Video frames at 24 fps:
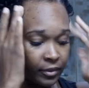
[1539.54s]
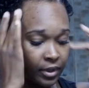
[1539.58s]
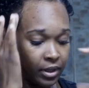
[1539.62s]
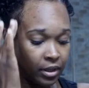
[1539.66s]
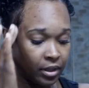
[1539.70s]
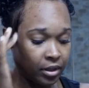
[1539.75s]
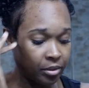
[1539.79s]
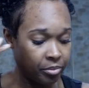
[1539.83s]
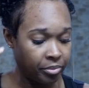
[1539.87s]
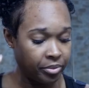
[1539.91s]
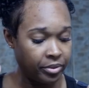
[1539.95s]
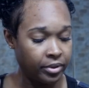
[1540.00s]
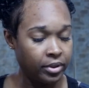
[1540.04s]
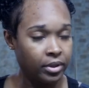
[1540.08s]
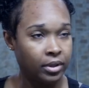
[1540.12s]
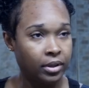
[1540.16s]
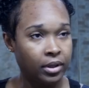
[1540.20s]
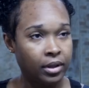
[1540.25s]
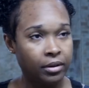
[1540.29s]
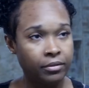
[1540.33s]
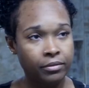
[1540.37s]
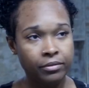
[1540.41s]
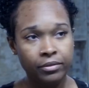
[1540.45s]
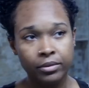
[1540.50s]
that I put
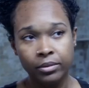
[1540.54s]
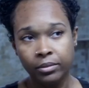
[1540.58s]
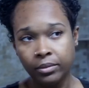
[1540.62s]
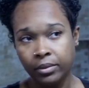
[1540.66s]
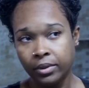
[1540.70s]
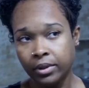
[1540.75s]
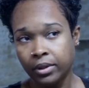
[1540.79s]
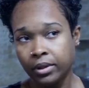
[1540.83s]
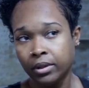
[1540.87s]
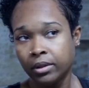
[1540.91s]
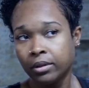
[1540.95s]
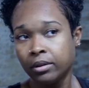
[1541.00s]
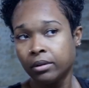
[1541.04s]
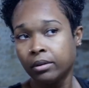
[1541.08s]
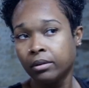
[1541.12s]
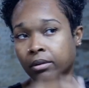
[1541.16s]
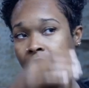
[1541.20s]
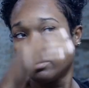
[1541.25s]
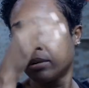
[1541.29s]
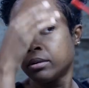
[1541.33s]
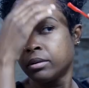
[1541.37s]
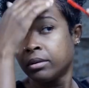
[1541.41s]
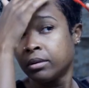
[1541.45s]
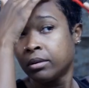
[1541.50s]
it
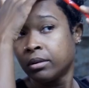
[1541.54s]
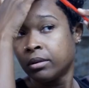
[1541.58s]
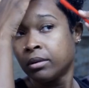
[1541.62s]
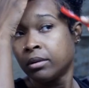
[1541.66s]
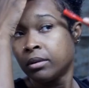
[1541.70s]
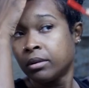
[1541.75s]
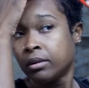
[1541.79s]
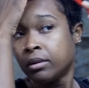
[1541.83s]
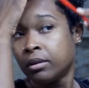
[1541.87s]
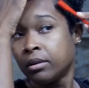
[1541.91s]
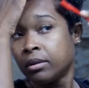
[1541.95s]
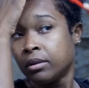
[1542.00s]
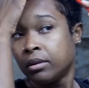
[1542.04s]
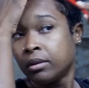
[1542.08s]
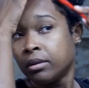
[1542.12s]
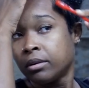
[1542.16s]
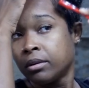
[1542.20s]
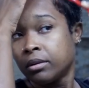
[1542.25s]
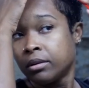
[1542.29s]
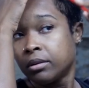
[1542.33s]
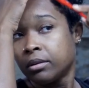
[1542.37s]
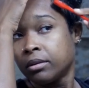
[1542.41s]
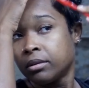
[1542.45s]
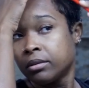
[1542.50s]
everywhere.
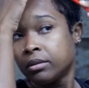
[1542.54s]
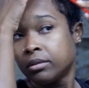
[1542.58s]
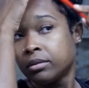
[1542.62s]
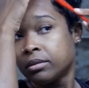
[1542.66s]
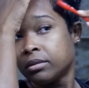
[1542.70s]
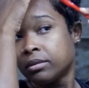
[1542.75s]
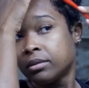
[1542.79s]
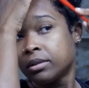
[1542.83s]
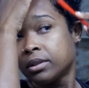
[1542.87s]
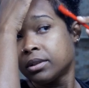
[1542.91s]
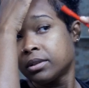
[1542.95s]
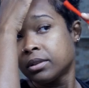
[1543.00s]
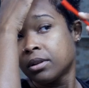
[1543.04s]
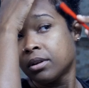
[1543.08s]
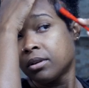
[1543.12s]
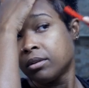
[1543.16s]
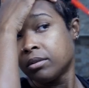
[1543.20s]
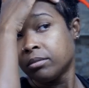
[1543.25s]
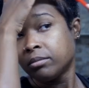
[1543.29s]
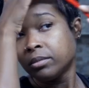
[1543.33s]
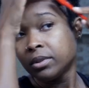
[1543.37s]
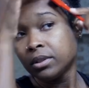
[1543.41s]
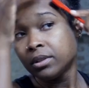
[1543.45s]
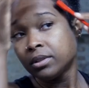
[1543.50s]
So let's
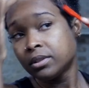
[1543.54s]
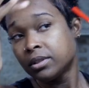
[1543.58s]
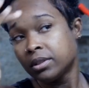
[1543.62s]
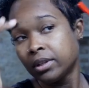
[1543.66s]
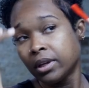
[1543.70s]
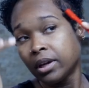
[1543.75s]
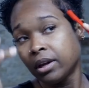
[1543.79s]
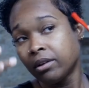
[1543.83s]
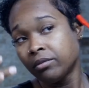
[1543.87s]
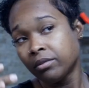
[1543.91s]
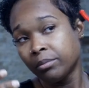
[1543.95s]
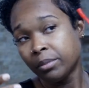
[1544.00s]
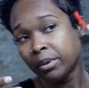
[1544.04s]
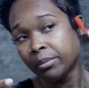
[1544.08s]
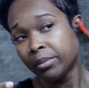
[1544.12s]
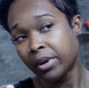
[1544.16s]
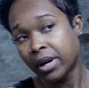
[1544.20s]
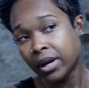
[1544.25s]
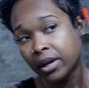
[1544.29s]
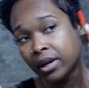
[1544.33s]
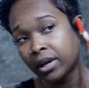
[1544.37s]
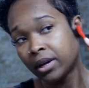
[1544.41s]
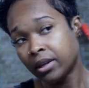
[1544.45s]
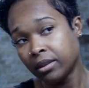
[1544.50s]
comb these down. Remember,
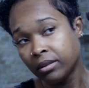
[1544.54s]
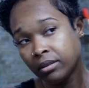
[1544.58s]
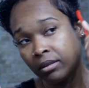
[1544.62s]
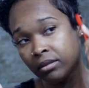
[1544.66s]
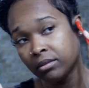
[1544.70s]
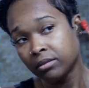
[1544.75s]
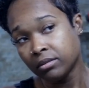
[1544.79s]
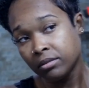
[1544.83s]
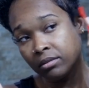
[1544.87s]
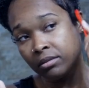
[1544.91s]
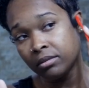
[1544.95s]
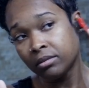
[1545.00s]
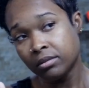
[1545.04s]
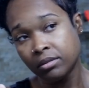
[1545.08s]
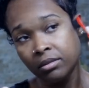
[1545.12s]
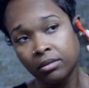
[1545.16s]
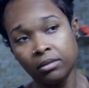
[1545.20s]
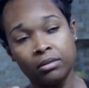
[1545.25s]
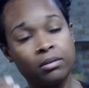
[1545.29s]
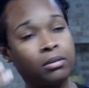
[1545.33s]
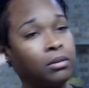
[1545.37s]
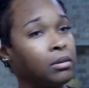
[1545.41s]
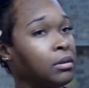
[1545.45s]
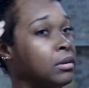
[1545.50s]
I cut those.